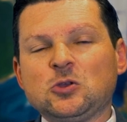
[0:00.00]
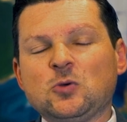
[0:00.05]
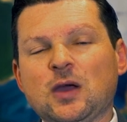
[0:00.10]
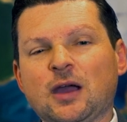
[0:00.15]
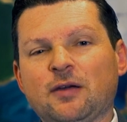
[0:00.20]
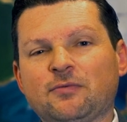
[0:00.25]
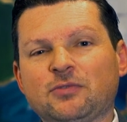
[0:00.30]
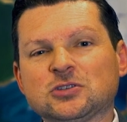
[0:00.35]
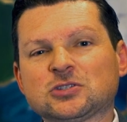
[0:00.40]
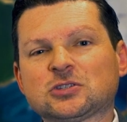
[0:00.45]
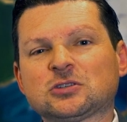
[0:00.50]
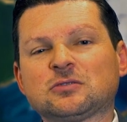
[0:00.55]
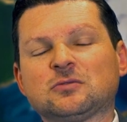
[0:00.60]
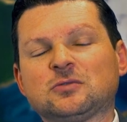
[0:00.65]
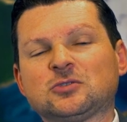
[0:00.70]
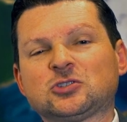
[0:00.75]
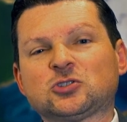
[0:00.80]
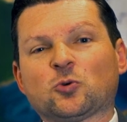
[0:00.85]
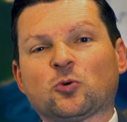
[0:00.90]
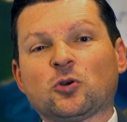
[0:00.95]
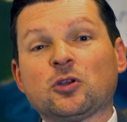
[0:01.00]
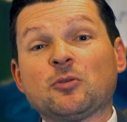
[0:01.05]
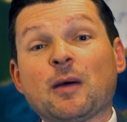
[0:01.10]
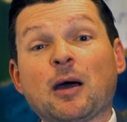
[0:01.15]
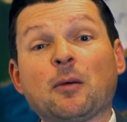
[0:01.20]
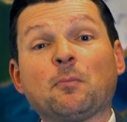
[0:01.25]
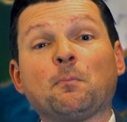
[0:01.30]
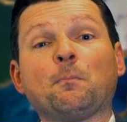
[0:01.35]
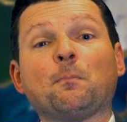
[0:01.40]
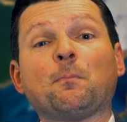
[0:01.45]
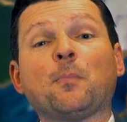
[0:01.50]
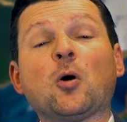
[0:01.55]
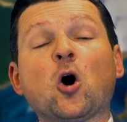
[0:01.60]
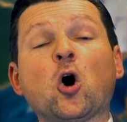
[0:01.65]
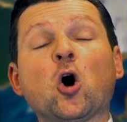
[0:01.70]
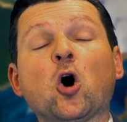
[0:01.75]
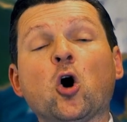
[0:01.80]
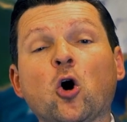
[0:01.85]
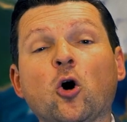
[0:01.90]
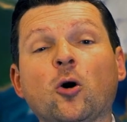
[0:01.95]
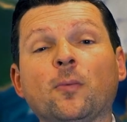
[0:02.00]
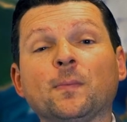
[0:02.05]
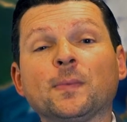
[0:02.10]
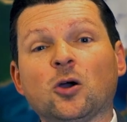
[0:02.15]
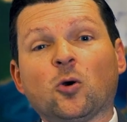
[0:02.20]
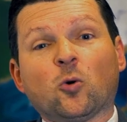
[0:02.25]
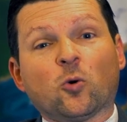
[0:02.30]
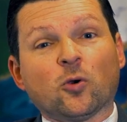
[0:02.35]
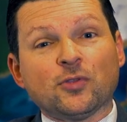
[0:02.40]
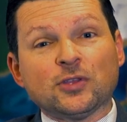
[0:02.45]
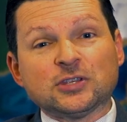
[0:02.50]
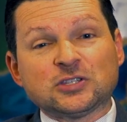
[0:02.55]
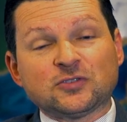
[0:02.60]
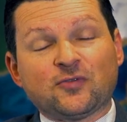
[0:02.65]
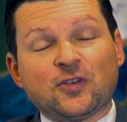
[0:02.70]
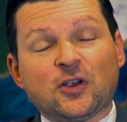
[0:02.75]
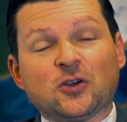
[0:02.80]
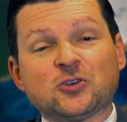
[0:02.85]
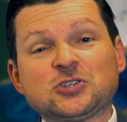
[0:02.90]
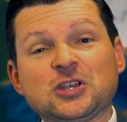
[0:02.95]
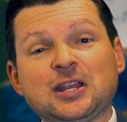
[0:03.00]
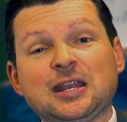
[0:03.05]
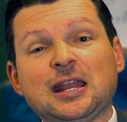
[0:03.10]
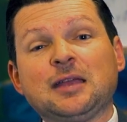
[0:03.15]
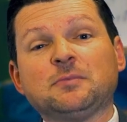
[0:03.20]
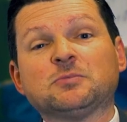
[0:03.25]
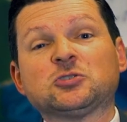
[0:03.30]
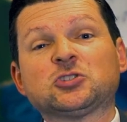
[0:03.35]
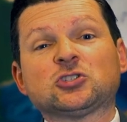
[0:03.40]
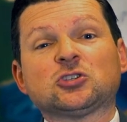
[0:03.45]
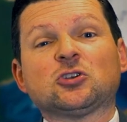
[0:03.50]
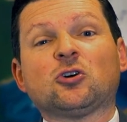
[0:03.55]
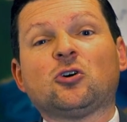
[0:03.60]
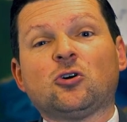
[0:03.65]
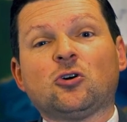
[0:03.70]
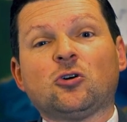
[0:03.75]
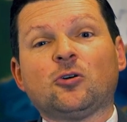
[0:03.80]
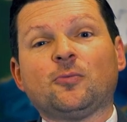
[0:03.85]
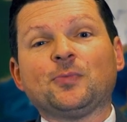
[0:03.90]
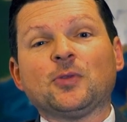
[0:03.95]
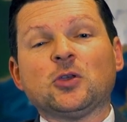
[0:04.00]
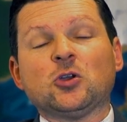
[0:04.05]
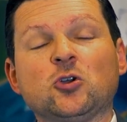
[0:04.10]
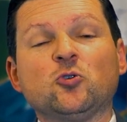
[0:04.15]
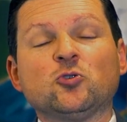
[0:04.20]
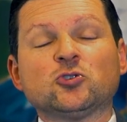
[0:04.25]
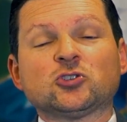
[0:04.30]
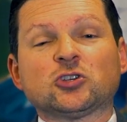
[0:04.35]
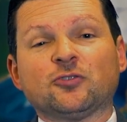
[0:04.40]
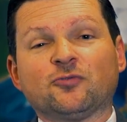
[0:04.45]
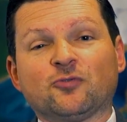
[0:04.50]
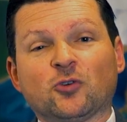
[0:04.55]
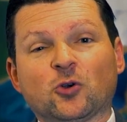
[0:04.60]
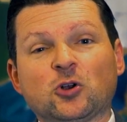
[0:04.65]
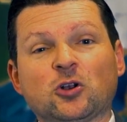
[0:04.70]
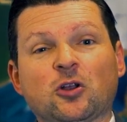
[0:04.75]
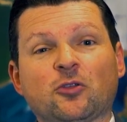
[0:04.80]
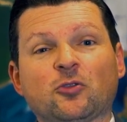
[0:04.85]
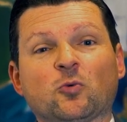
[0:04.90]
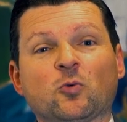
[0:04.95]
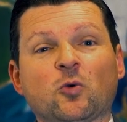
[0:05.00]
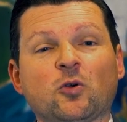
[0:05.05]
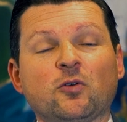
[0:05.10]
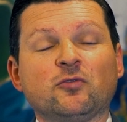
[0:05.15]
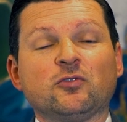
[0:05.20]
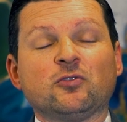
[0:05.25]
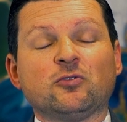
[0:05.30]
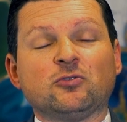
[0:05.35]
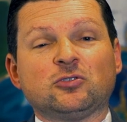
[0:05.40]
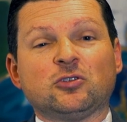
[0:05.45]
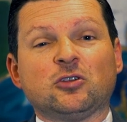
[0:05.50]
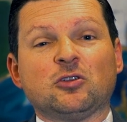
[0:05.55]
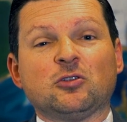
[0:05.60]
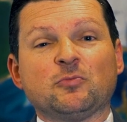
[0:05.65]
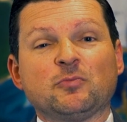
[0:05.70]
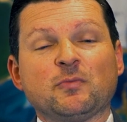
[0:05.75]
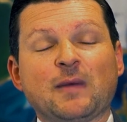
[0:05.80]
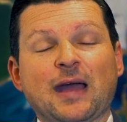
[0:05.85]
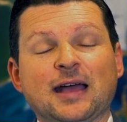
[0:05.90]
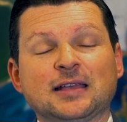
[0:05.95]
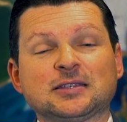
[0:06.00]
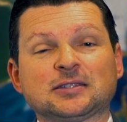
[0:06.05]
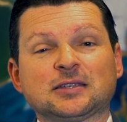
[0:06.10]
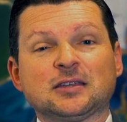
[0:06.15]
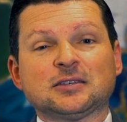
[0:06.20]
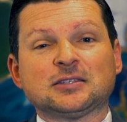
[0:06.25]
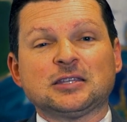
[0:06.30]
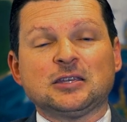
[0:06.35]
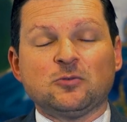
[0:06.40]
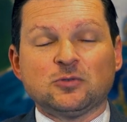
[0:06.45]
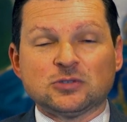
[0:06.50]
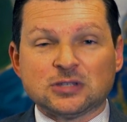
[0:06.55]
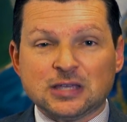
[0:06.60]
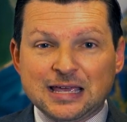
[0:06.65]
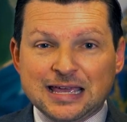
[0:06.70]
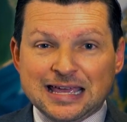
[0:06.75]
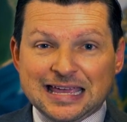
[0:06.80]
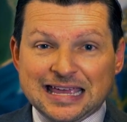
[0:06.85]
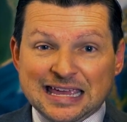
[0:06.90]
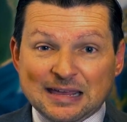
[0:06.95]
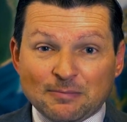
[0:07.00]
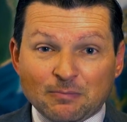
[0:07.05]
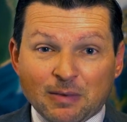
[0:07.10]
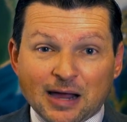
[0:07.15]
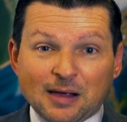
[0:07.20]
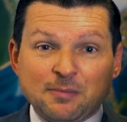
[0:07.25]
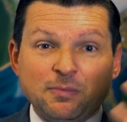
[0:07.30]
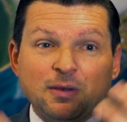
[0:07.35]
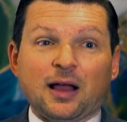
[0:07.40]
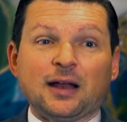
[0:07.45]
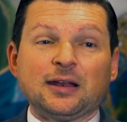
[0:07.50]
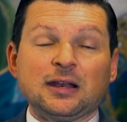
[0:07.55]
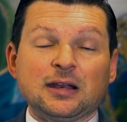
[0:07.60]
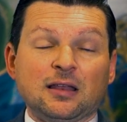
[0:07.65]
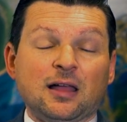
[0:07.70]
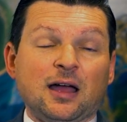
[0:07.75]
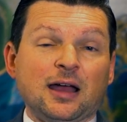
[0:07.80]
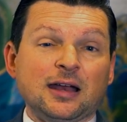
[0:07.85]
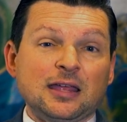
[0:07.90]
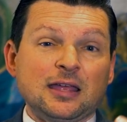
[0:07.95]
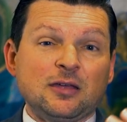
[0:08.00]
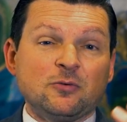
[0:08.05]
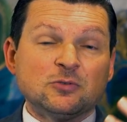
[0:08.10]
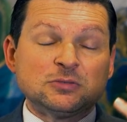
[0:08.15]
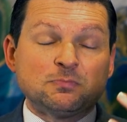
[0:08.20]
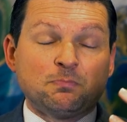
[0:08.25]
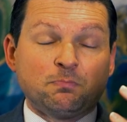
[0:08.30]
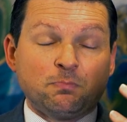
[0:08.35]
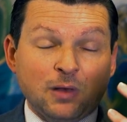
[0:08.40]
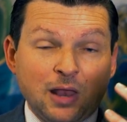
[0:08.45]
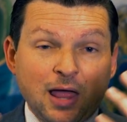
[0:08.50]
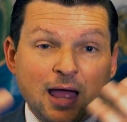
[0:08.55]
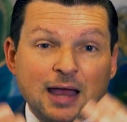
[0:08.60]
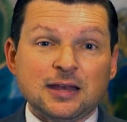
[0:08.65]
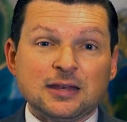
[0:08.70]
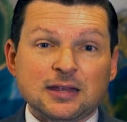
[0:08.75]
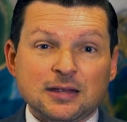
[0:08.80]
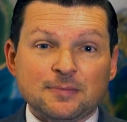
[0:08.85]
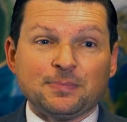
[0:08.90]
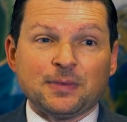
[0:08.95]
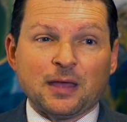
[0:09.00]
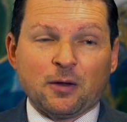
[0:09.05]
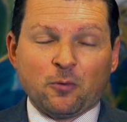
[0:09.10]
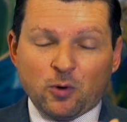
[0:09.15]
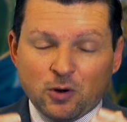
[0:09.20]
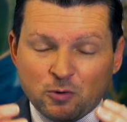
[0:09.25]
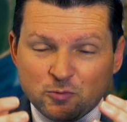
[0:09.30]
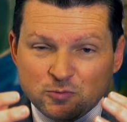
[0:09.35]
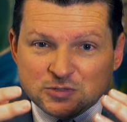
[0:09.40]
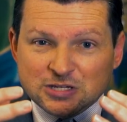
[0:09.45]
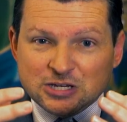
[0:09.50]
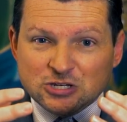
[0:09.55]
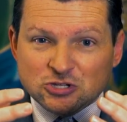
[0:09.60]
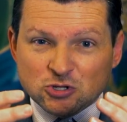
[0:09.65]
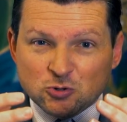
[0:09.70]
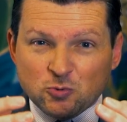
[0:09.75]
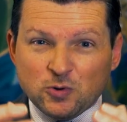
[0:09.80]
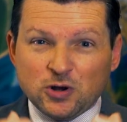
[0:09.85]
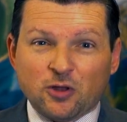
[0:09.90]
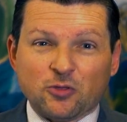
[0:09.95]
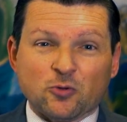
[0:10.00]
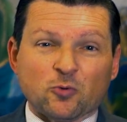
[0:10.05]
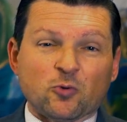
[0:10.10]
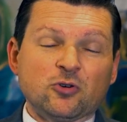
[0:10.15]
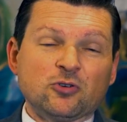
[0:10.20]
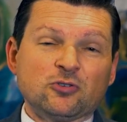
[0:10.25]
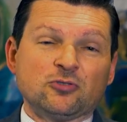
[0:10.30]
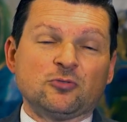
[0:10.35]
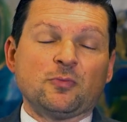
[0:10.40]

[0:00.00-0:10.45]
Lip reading: you have this story about Paul, or this Pharisee named Saul, who was converted on the road to Damascus. He was hit by a blinding light. He was blinded. Now, what was he doing on the road to